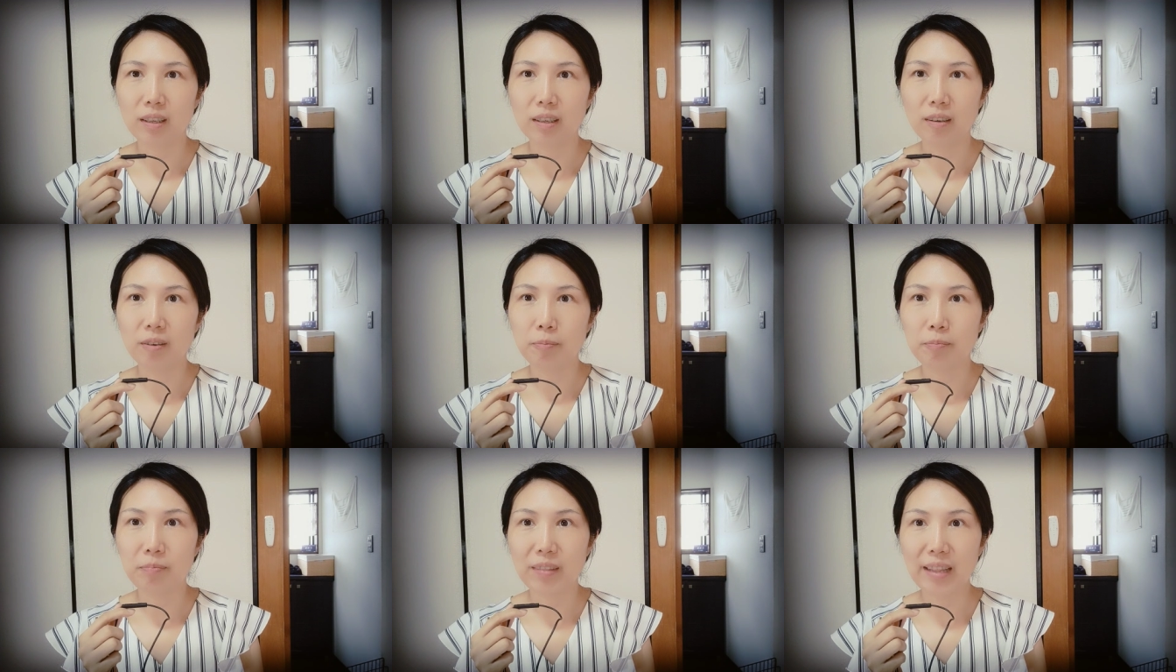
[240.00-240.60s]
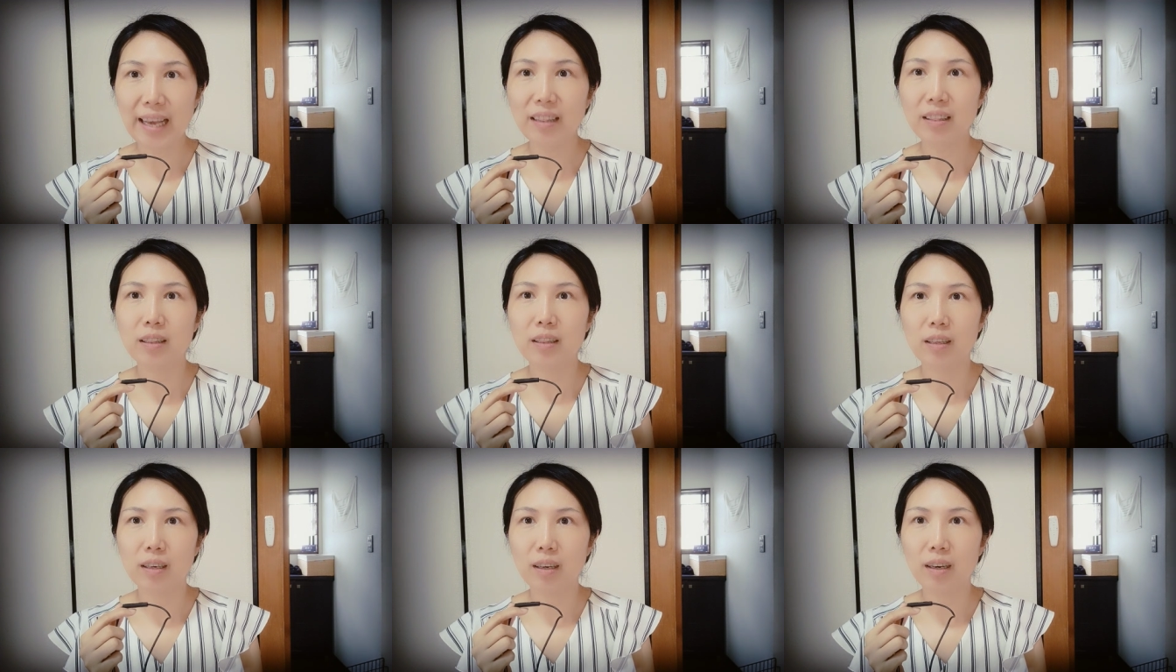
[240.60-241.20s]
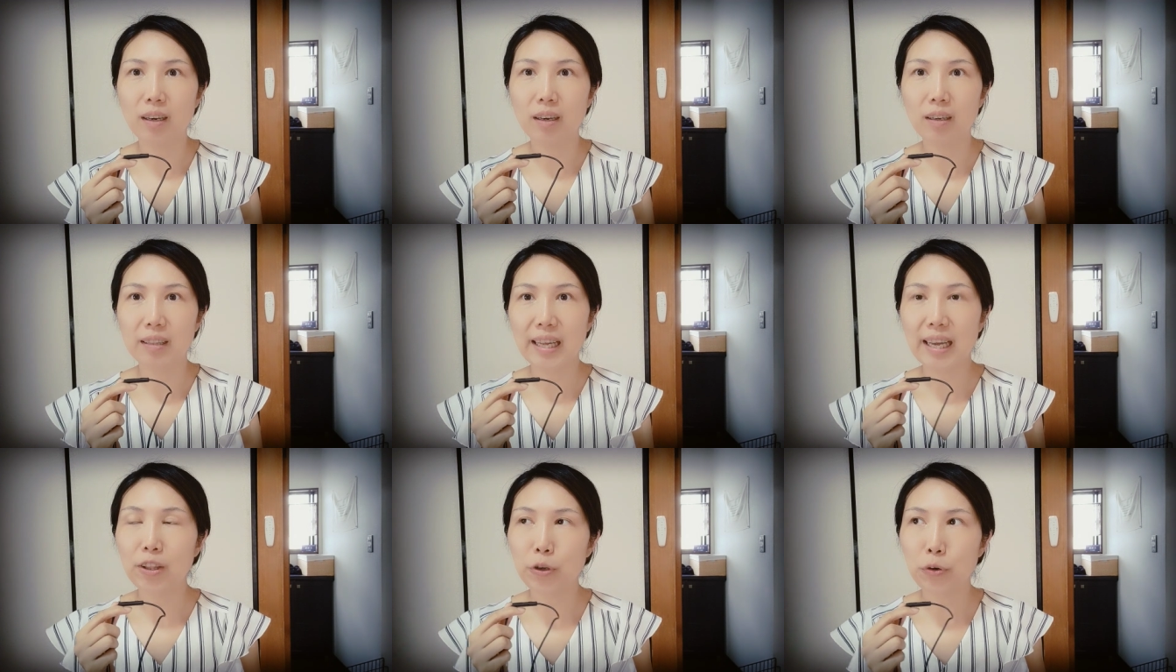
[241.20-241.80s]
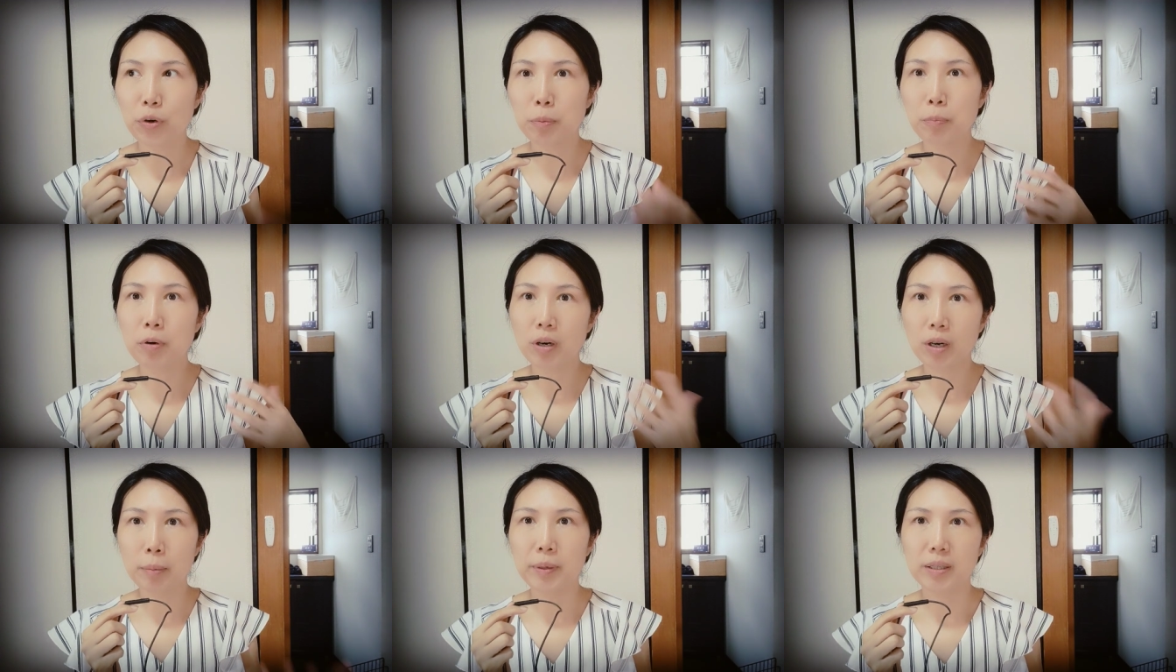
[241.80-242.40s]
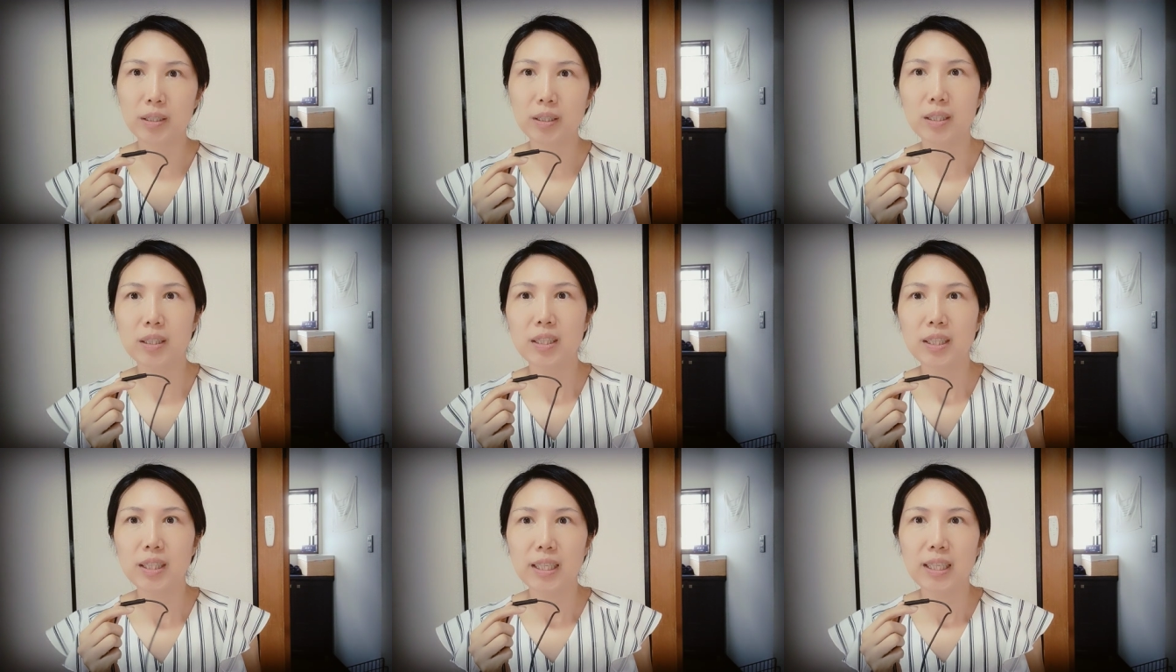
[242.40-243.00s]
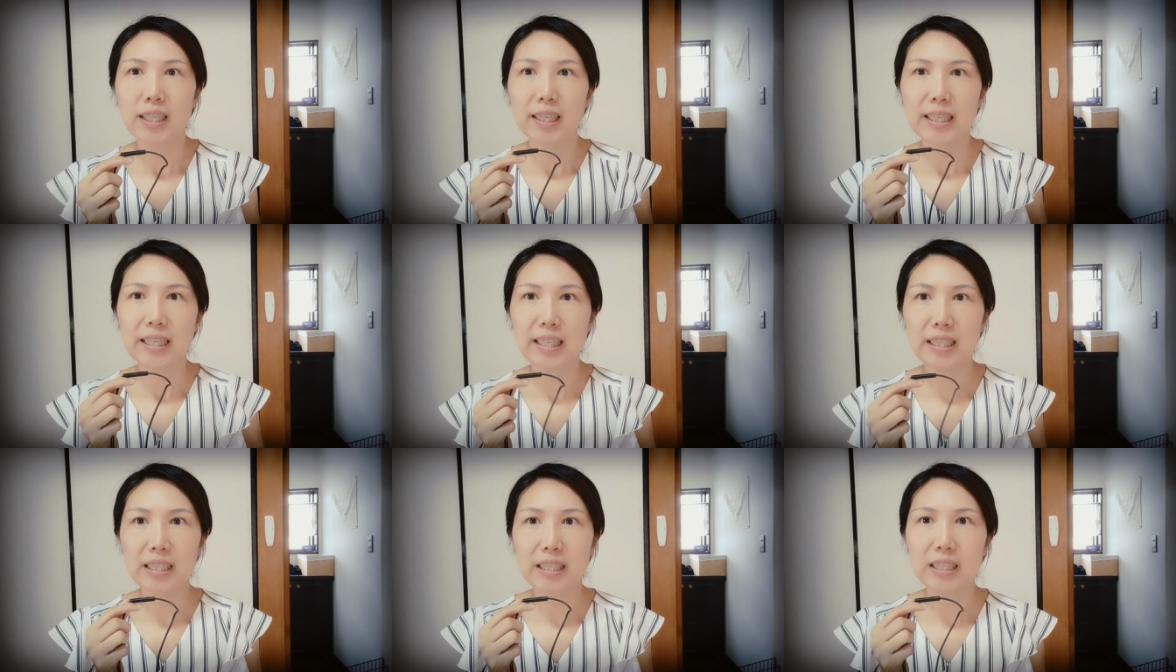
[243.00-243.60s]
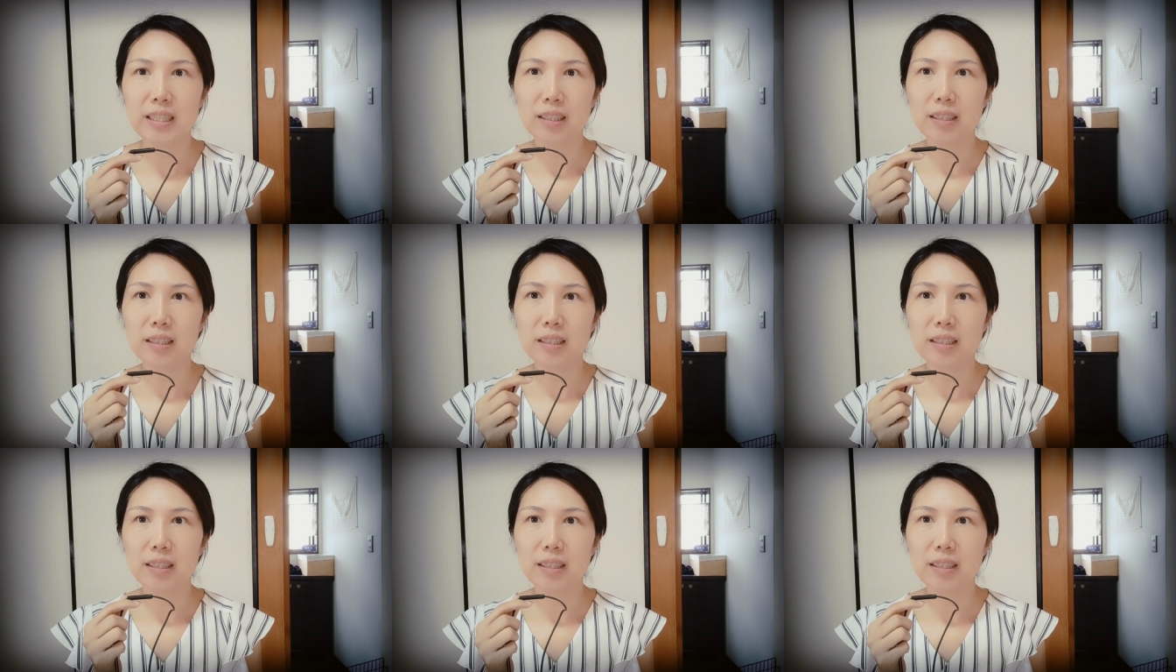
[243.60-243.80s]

um, that the uh, that your purpose it's